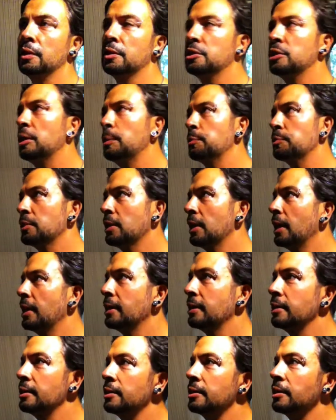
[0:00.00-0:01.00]
tips
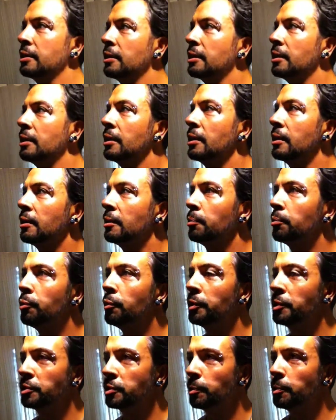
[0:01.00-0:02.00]
and
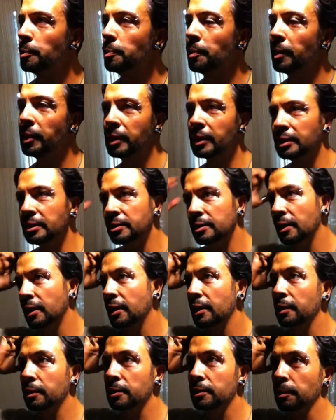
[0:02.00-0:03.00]
points I'll be making
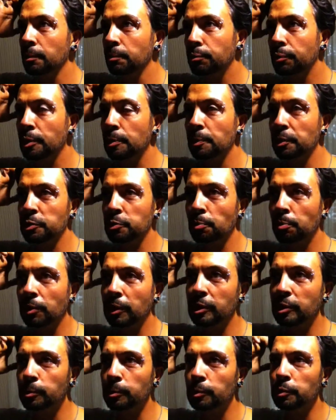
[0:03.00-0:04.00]
today are pretty much
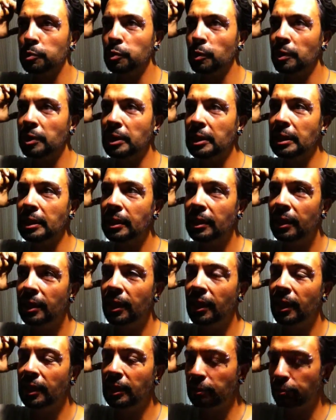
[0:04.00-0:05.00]
applicable to
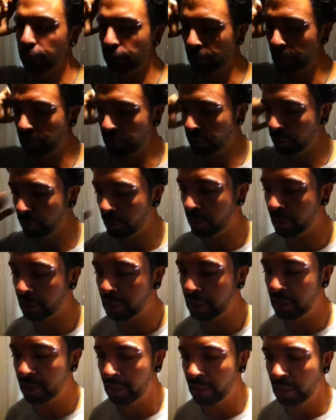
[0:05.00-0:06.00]
any freezer
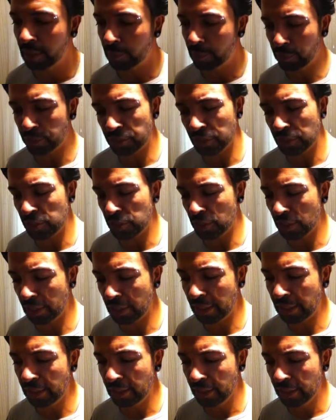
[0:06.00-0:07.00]
really. But
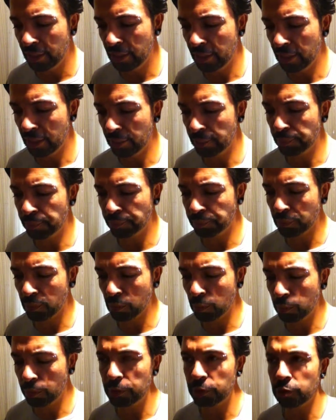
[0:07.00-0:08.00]
essentially
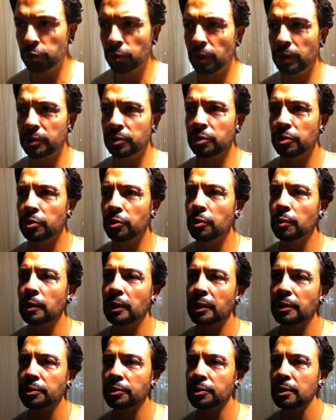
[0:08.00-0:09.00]
what you're trying to do
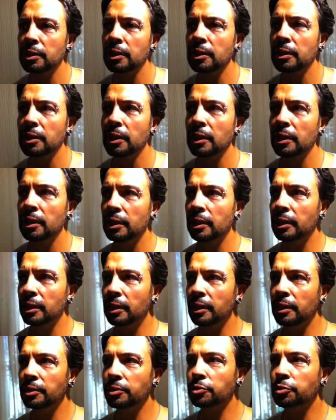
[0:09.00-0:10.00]
is
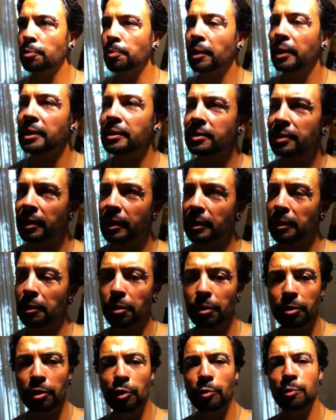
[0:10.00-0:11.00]
to maintain
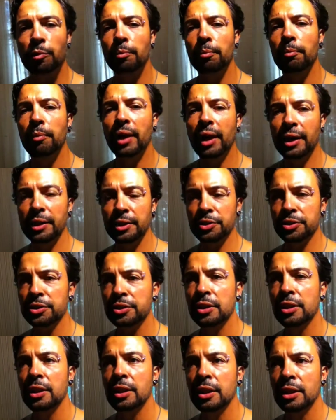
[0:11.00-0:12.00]
thermal
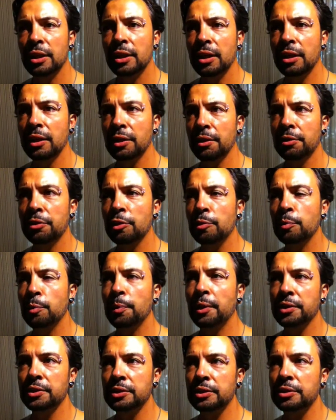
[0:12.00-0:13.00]
mass. Thermal
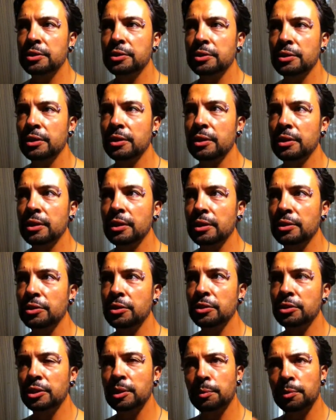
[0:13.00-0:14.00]
mass is
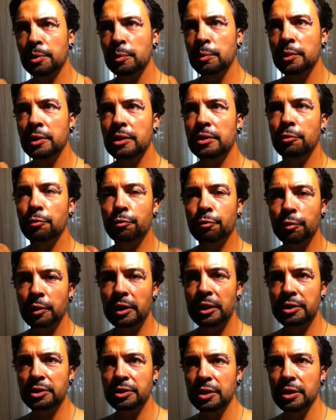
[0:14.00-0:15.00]
something within the
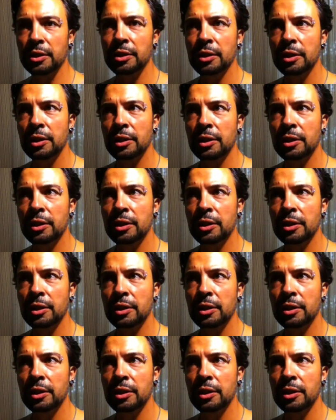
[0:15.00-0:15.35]
freezer